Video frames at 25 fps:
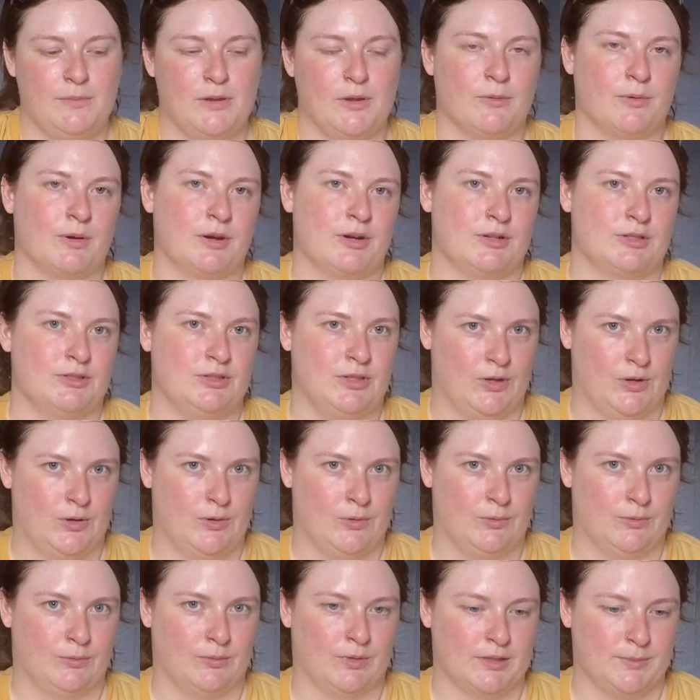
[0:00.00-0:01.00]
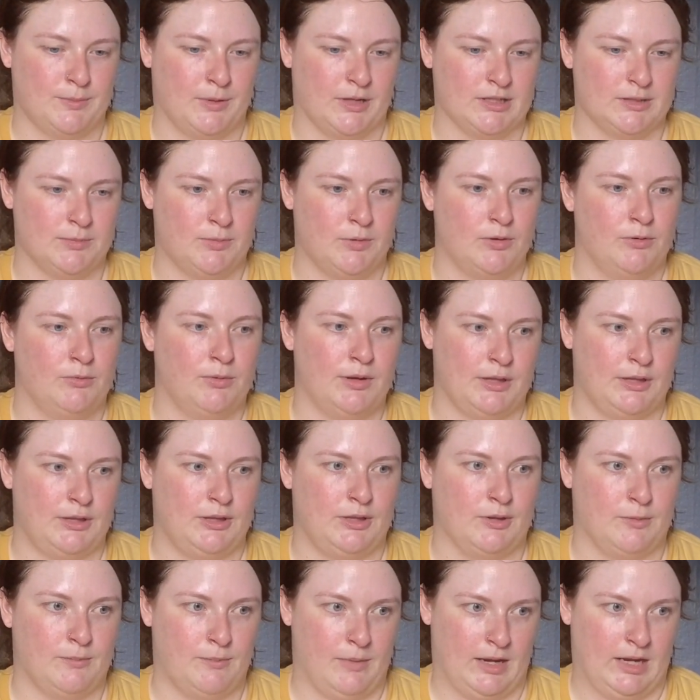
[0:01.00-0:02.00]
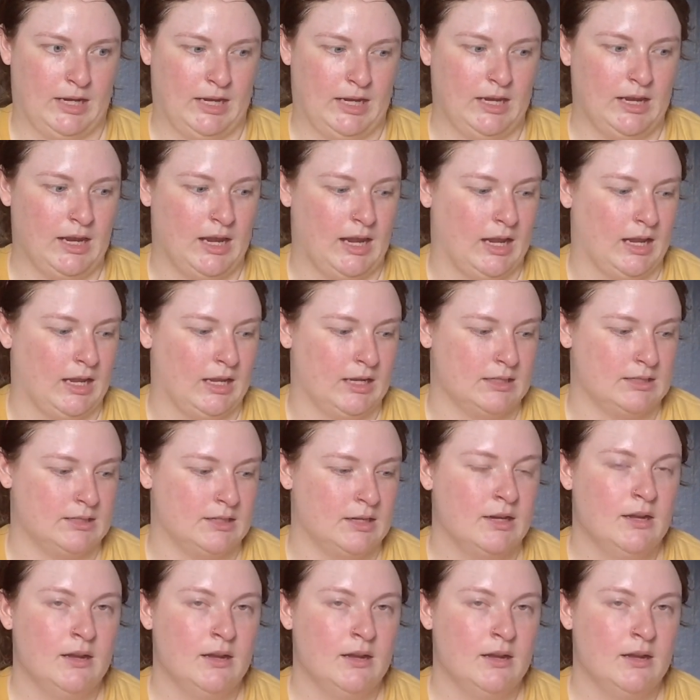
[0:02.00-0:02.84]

You were so responsible with your money and